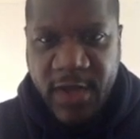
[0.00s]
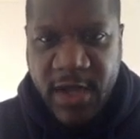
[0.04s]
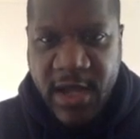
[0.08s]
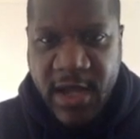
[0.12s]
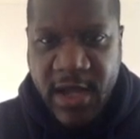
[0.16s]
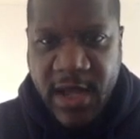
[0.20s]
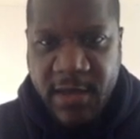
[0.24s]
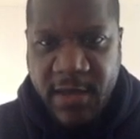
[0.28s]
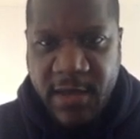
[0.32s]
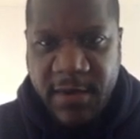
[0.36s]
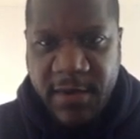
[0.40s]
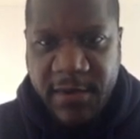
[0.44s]

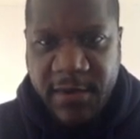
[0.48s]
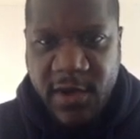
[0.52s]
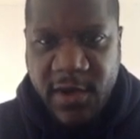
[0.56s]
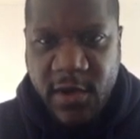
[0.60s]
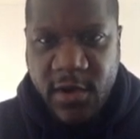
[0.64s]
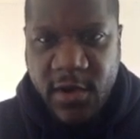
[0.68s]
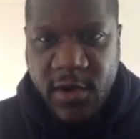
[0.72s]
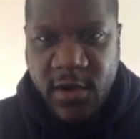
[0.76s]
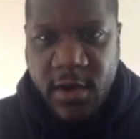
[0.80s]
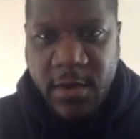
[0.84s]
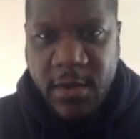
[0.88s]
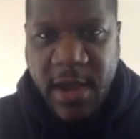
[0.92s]
Um, if you
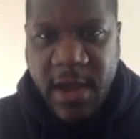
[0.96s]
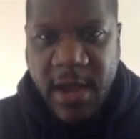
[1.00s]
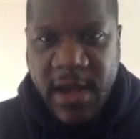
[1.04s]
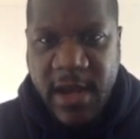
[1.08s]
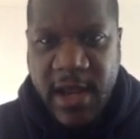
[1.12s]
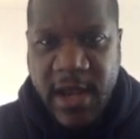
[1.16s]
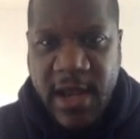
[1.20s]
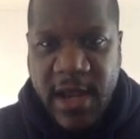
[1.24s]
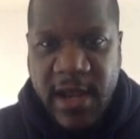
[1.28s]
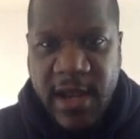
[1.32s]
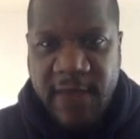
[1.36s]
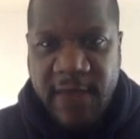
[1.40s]
don't know about the
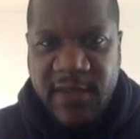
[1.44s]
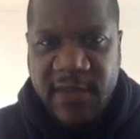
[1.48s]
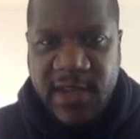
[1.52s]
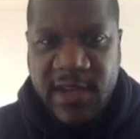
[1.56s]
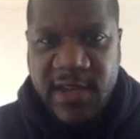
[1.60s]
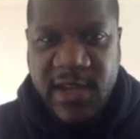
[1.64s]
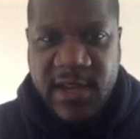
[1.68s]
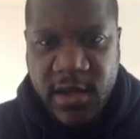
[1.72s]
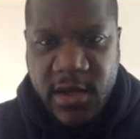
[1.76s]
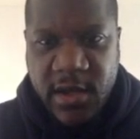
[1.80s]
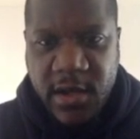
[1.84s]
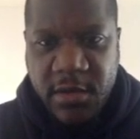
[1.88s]

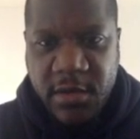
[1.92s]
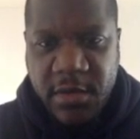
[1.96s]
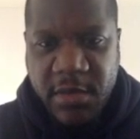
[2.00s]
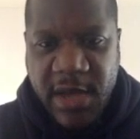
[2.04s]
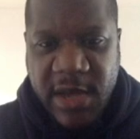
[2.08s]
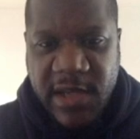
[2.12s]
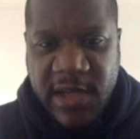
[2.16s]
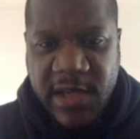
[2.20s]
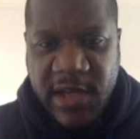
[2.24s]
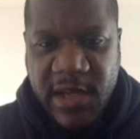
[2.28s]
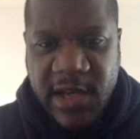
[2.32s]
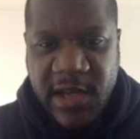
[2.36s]
NFTs, you can
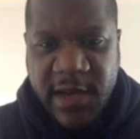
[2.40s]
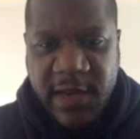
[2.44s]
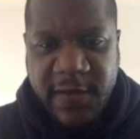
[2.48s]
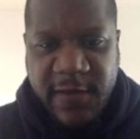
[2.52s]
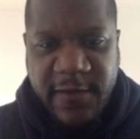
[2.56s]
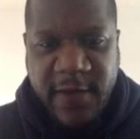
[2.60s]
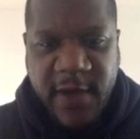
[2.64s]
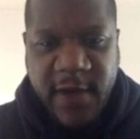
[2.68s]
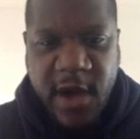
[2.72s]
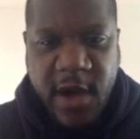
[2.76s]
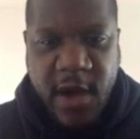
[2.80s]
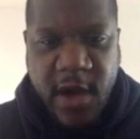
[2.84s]
basically
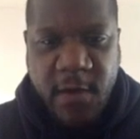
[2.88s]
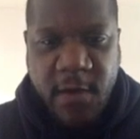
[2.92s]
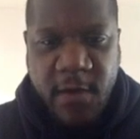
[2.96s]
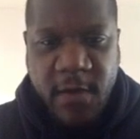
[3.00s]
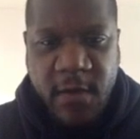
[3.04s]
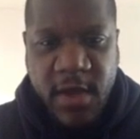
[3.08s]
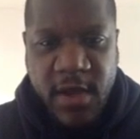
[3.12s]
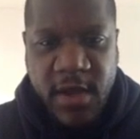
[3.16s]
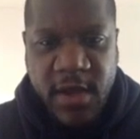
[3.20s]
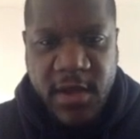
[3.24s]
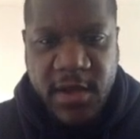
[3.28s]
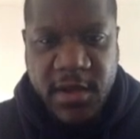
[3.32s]
farm
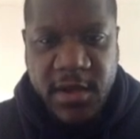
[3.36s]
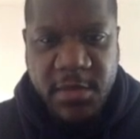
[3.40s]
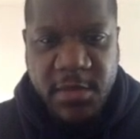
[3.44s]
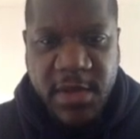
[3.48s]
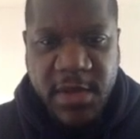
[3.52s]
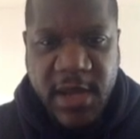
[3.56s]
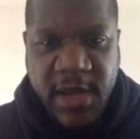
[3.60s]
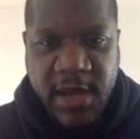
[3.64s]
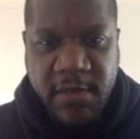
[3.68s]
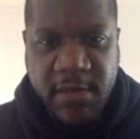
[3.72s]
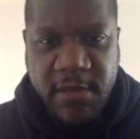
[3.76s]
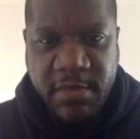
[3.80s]
your
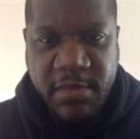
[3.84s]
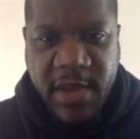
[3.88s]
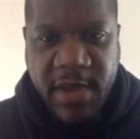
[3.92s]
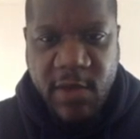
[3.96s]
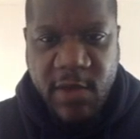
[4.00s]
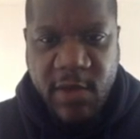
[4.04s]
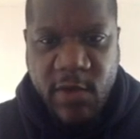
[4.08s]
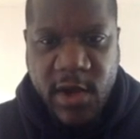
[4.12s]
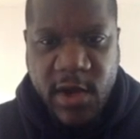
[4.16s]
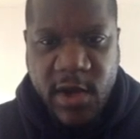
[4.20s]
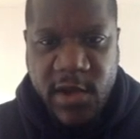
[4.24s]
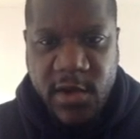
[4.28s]
P
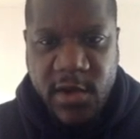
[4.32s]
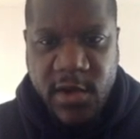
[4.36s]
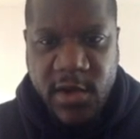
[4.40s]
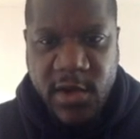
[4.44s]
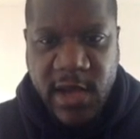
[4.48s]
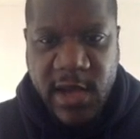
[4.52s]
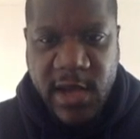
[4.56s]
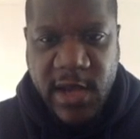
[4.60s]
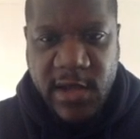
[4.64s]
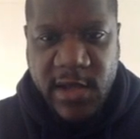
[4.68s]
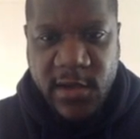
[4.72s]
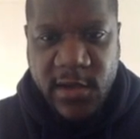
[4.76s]

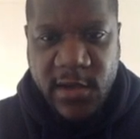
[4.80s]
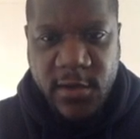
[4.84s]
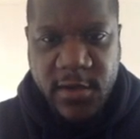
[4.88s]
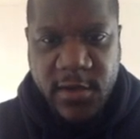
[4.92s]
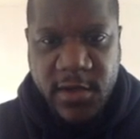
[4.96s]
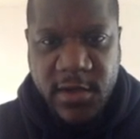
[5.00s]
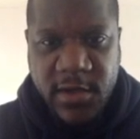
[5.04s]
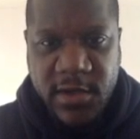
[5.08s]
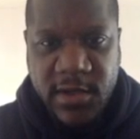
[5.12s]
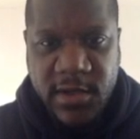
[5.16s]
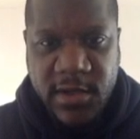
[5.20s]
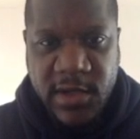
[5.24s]
PYUK
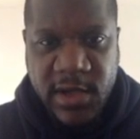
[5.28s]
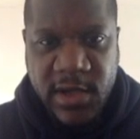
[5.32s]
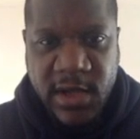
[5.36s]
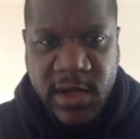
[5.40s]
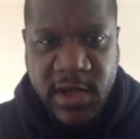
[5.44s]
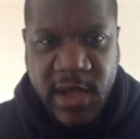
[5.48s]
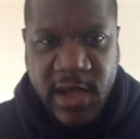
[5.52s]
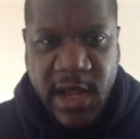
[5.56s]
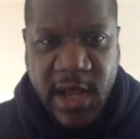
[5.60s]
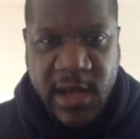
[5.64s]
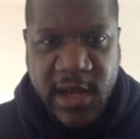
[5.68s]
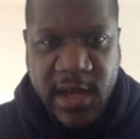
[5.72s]
tokens
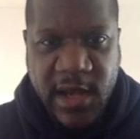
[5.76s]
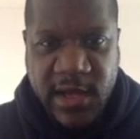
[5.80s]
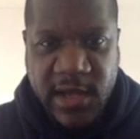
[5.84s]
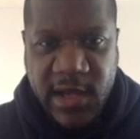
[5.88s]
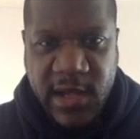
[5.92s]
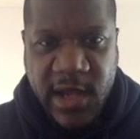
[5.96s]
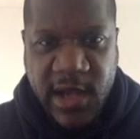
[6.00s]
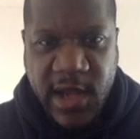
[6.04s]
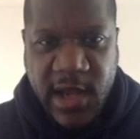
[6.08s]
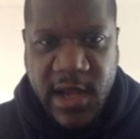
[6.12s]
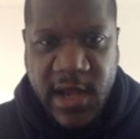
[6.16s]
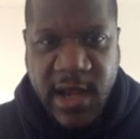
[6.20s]
and to
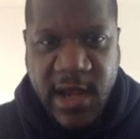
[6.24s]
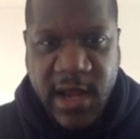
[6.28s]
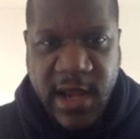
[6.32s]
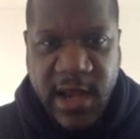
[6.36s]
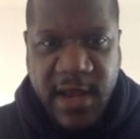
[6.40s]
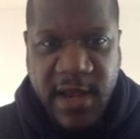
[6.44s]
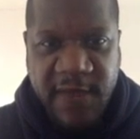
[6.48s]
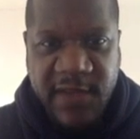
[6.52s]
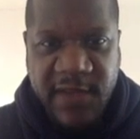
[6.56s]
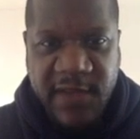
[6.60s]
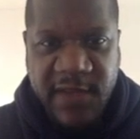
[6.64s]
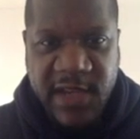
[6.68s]
earn
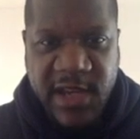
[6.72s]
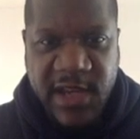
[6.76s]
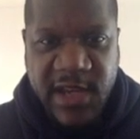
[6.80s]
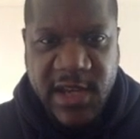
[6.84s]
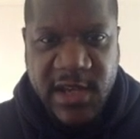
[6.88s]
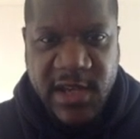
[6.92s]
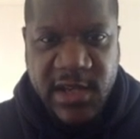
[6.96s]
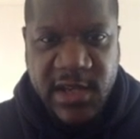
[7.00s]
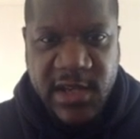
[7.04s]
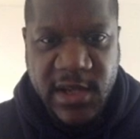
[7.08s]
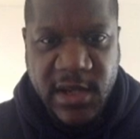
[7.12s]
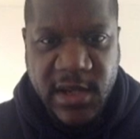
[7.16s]

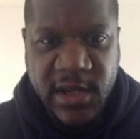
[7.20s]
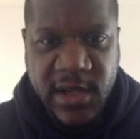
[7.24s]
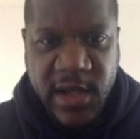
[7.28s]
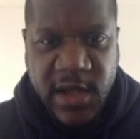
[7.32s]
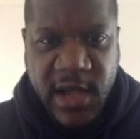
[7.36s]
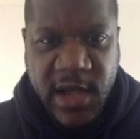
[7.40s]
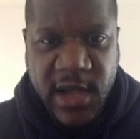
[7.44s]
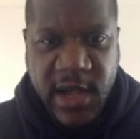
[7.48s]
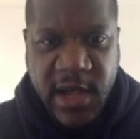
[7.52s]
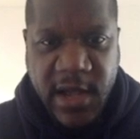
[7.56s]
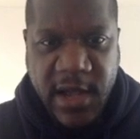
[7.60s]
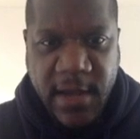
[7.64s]
NFTs.
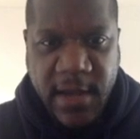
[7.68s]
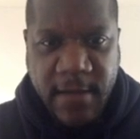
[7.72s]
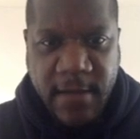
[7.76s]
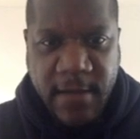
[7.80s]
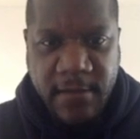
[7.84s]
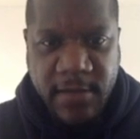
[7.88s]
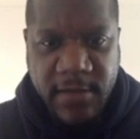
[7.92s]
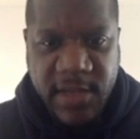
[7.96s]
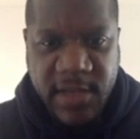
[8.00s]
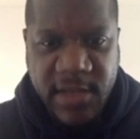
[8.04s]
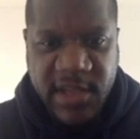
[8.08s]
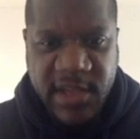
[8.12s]

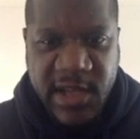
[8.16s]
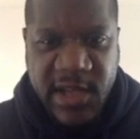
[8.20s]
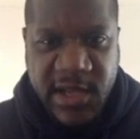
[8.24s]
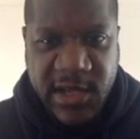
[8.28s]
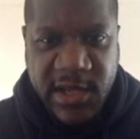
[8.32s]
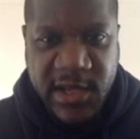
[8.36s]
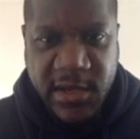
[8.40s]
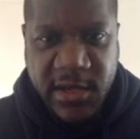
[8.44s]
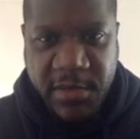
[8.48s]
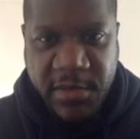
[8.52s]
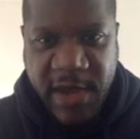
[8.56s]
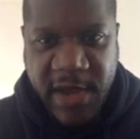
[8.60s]
Um, this
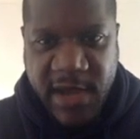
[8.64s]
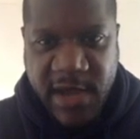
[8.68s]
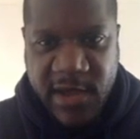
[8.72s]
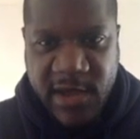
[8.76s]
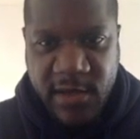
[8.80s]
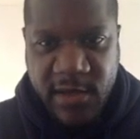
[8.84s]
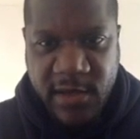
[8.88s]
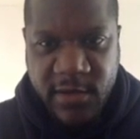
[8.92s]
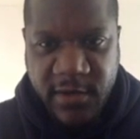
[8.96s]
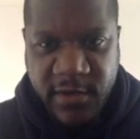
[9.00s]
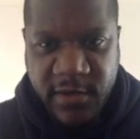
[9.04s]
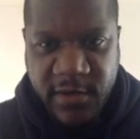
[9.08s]
isn't the page
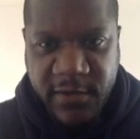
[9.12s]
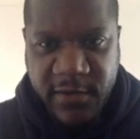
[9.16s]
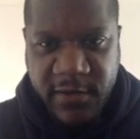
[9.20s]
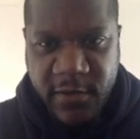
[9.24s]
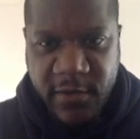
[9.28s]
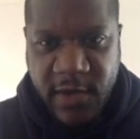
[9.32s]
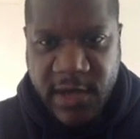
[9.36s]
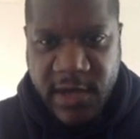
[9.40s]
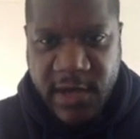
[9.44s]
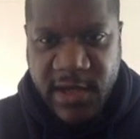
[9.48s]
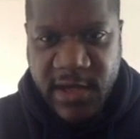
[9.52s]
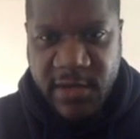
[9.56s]
I'm looking
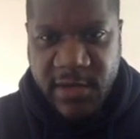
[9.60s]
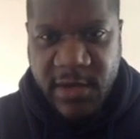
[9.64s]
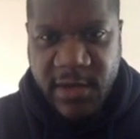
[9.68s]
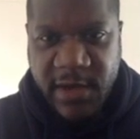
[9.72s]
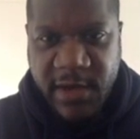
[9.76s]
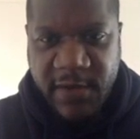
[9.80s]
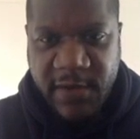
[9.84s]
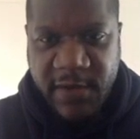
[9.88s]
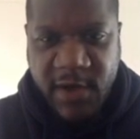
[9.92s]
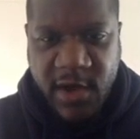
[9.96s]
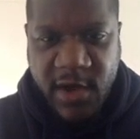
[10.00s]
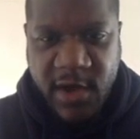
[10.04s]
for actually, but
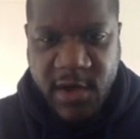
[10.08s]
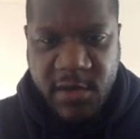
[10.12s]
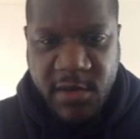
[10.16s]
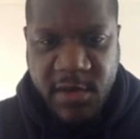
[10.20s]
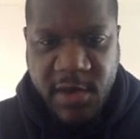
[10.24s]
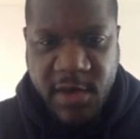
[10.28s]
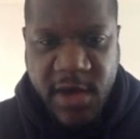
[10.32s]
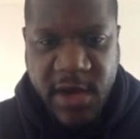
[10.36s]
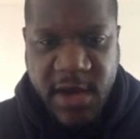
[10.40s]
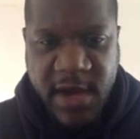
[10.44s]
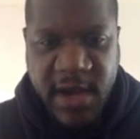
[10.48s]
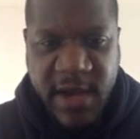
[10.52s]
they've got the
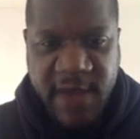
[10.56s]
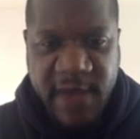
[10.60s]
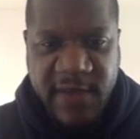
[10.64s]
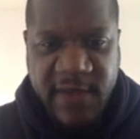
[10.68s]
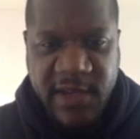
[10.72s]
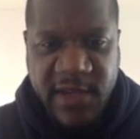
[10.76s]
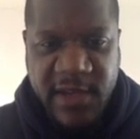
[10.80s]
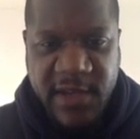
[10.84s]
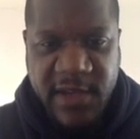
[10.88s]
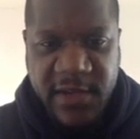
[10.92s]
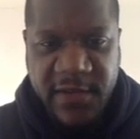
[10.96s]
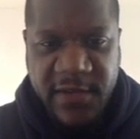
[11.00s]
My
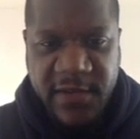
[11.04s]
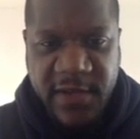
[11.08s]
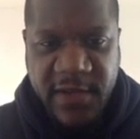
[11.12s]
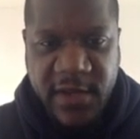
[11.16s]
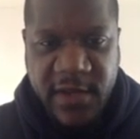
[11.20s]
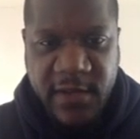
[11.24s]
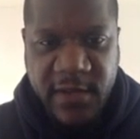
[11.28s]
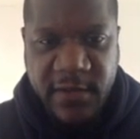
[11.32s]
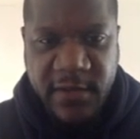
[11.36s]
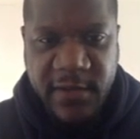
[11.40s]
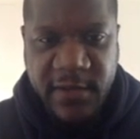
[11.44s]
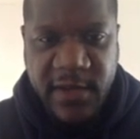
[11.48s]
NFTs
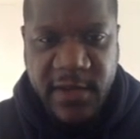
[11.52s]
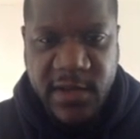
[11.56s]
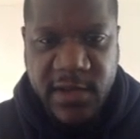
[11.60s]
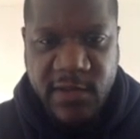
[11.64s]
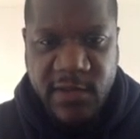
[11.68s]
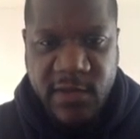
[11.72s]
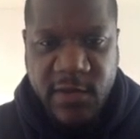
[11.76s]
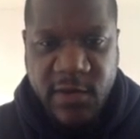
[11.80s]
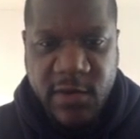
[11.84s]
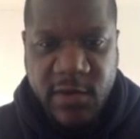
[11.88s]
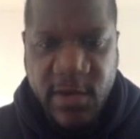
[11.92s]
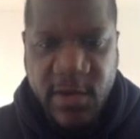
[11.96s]
thing, thing as well.